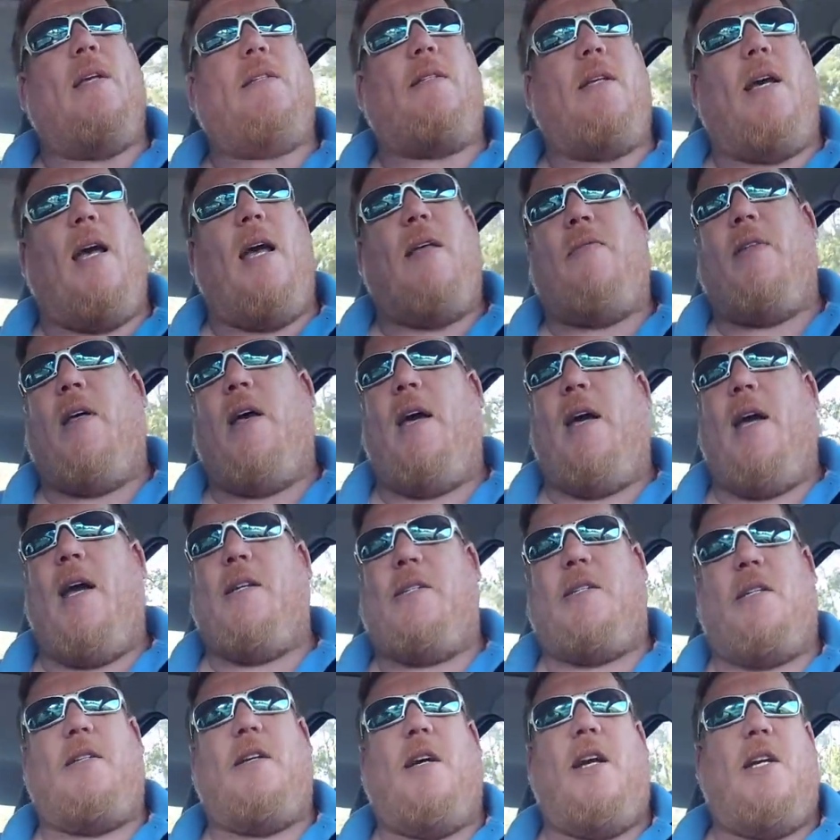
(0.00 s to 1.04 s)
had that
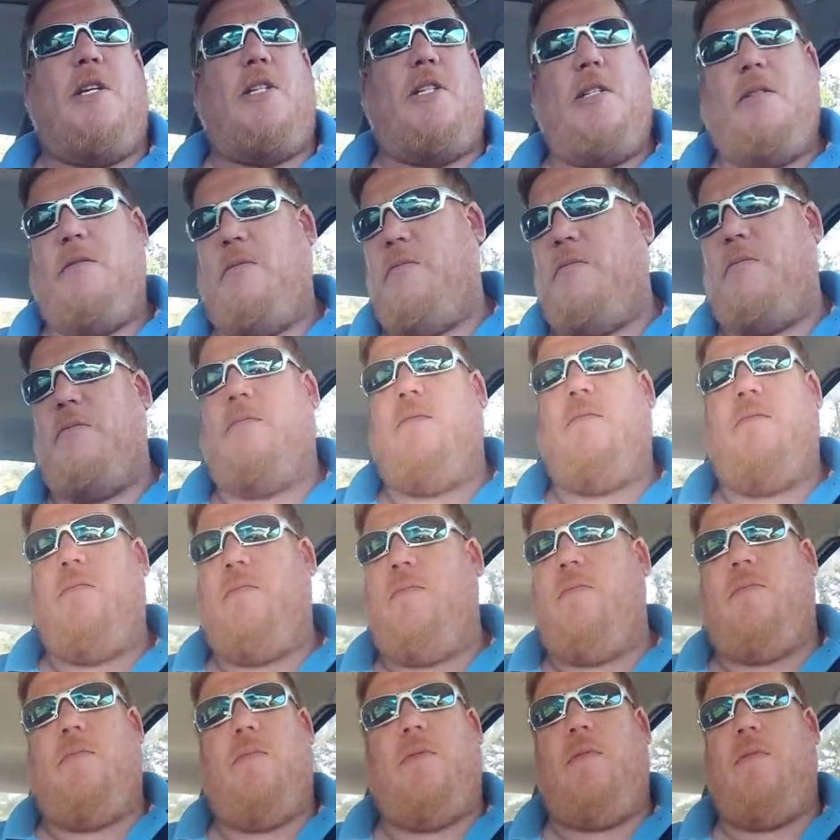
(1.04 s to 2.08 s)
hesitation.
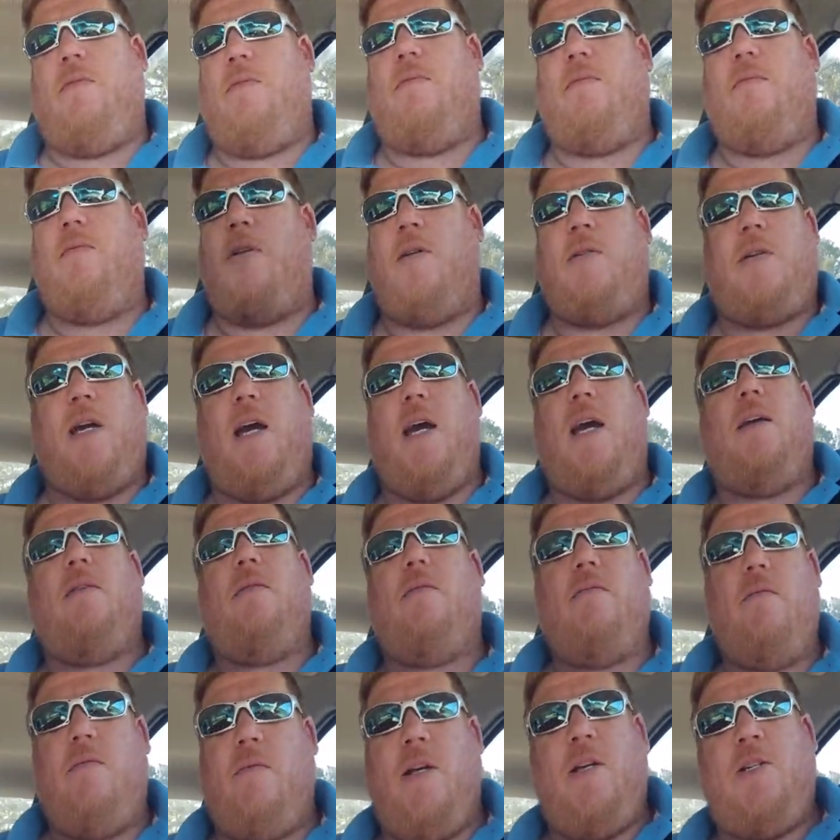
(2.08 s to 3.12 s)
Okay?
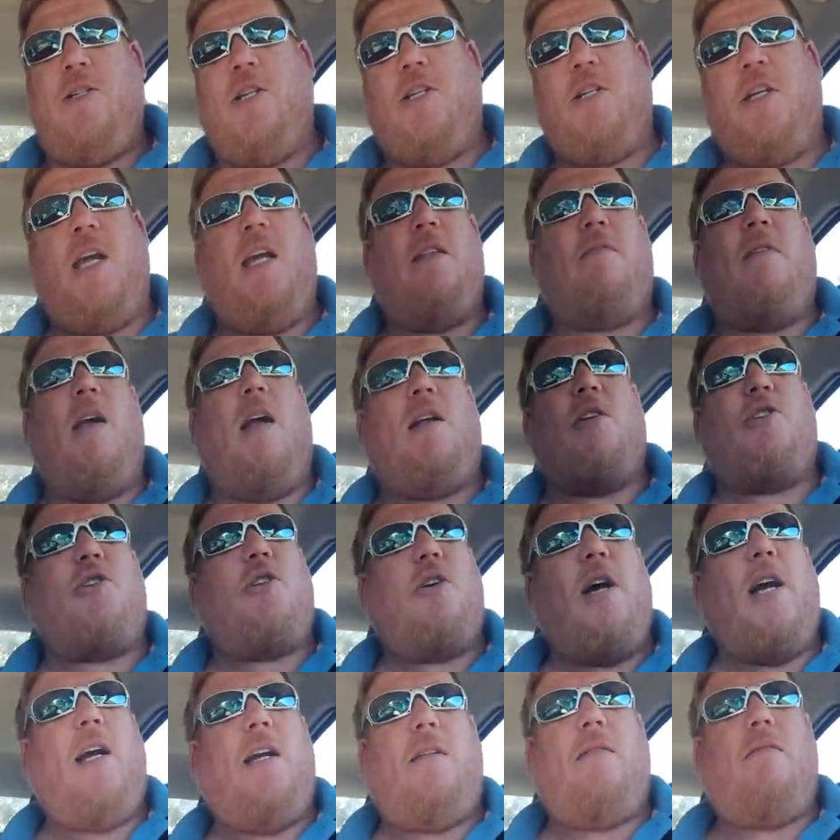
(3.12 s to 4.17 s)
Let's just get that
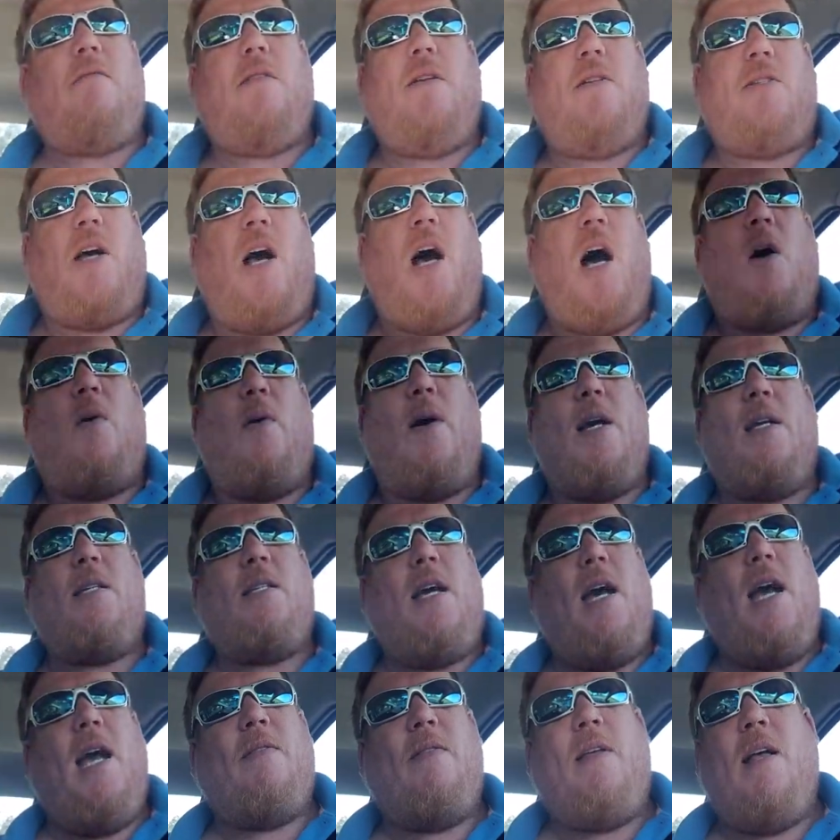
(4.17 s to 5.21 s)
straight. It's always
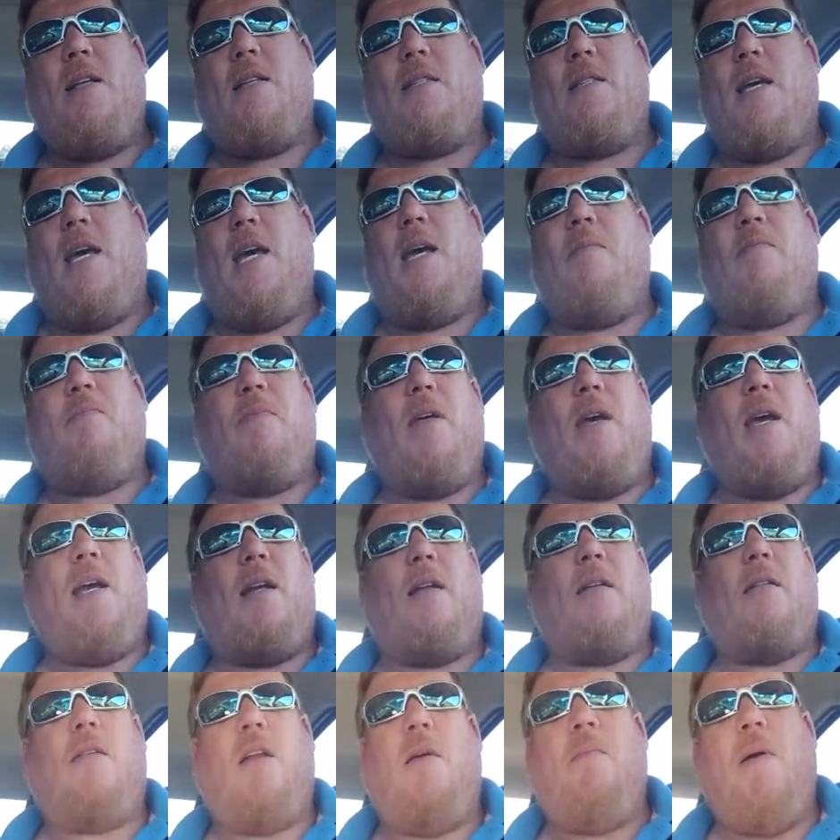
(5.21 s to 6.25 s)
had that same
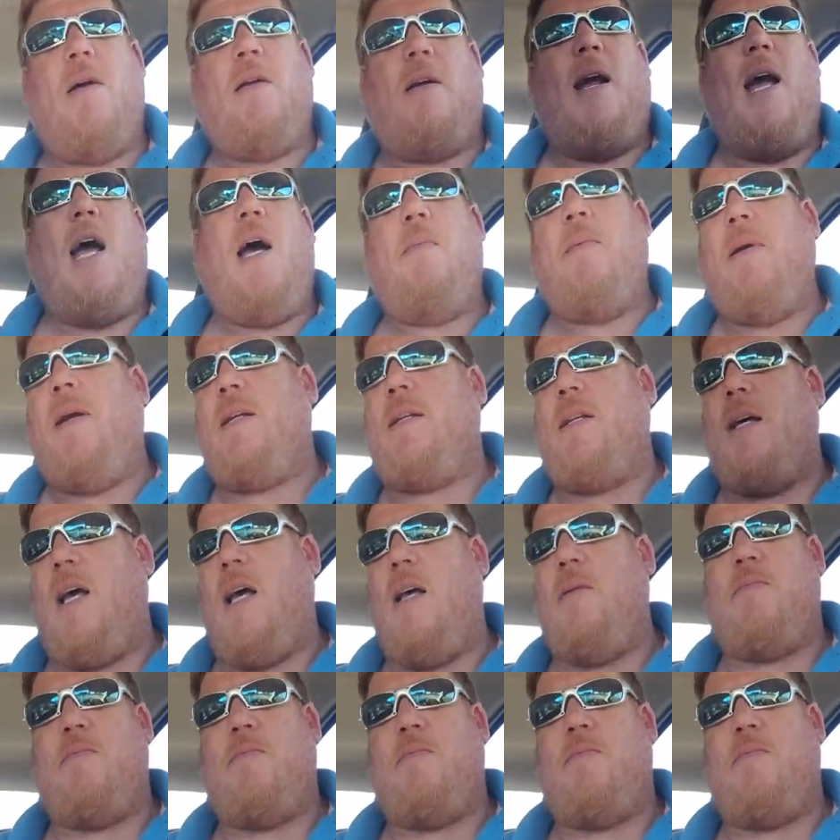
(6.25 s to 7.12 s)
thing, no matter how many times